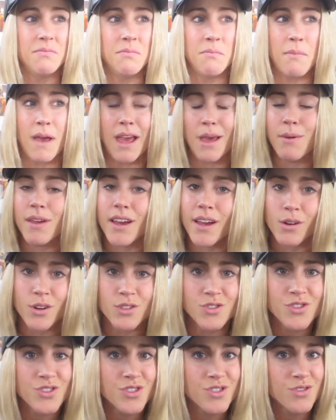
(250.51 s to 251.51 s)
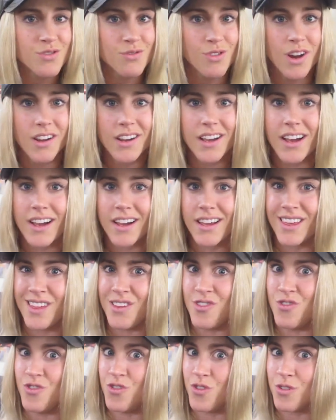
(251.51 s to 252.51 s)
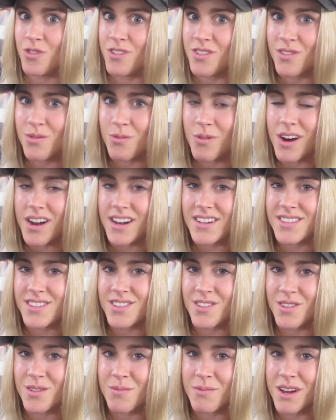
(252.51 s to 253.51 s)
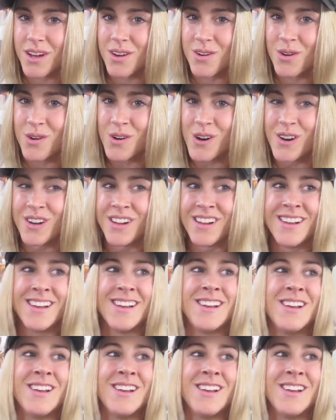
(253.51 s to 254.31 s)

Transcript: Maybe I got stronger endurance-wise through my core,